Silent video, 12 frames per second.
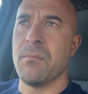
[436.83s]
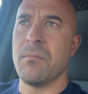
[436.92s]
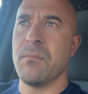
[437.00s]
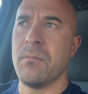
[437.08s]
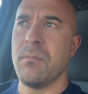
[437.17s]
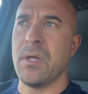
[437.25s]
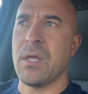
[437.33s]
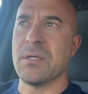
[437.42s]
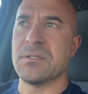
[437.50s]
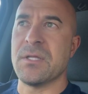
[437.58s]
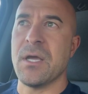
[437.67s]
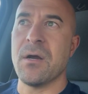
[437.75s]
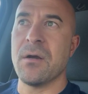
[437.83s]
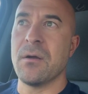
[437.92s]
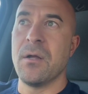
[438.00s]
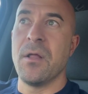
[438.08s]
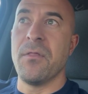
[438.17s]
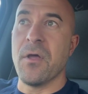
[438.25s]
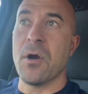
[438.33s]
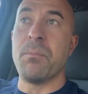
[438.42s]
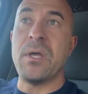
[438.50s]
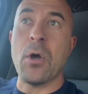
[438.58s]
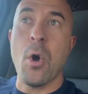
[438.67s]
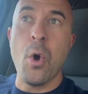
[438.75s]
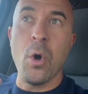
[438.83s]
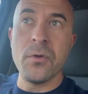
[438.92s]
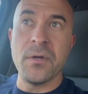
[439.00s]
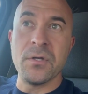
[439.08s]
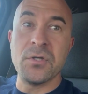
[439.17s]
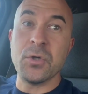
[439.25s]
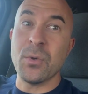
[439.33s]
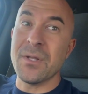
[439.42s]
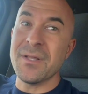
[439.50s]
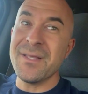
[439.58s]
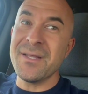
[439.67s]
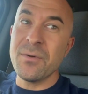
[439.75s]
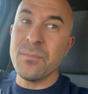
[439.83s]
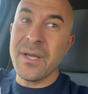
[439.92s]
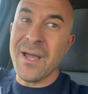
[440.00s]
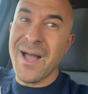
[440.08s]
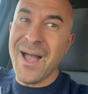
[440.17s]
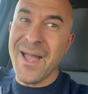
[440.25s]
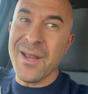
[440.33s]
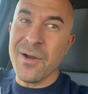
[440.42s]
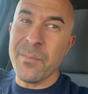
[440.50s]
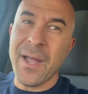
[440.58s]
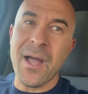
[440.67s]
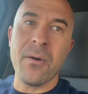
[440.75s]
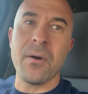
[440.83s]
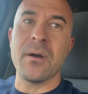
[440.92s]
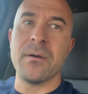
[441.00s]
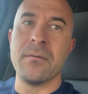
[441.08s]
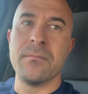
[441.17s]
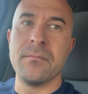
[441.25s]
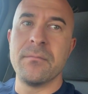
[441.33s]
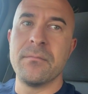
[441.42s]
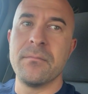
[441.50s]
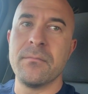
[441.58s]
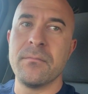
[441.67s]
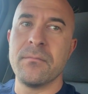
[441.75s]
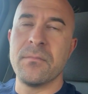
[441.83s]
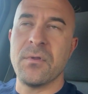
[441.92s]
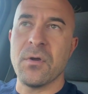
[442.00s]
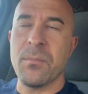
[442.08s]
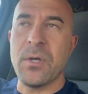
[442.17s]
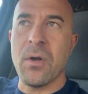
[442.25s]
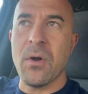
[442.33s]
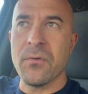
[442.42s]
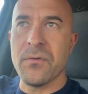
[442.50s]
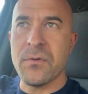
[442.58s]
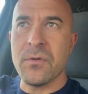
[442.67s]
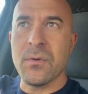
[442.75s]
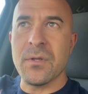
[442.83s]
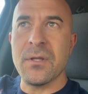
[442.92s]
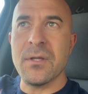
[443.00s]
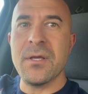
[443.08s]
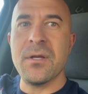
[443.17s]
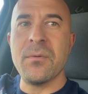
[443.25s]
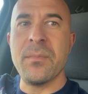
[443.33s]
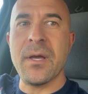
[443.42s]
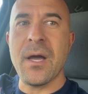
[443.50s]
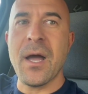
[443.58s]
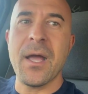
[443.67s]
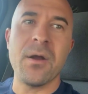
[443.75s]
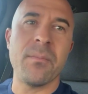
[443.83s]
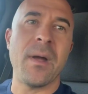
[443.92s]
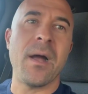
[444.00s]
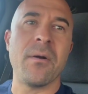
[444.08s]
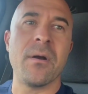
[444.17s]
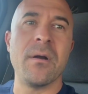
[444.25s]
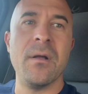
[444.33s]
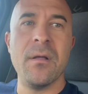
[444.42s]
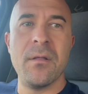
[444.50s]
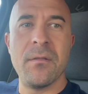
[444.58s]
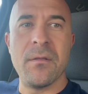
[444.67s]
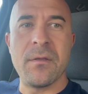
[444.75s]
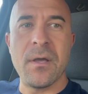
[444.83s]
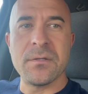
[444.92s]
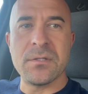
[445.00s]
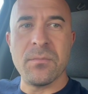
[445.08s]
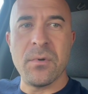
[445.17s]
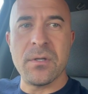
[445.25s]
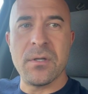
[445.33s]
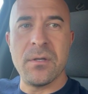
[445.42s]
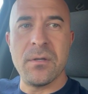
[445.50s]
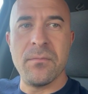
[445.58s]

because they're beholden to a little bit higher power. They're beholden to a little bit higher power that tells them what to do.